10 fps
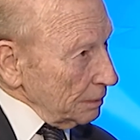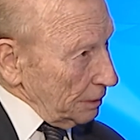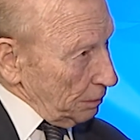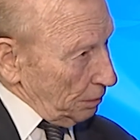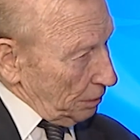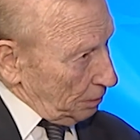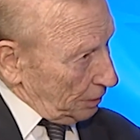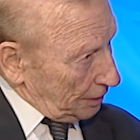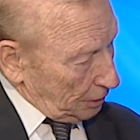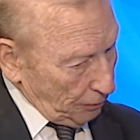They
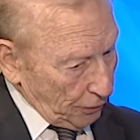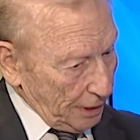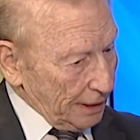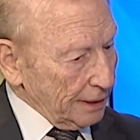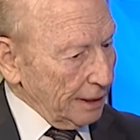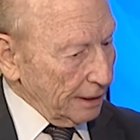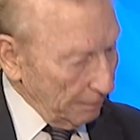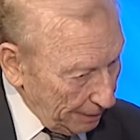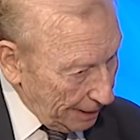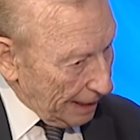wanted to forget a little
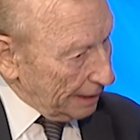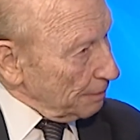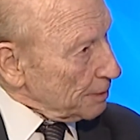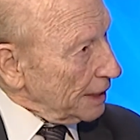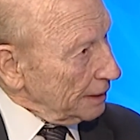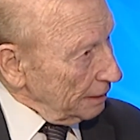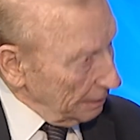bit the Arab side.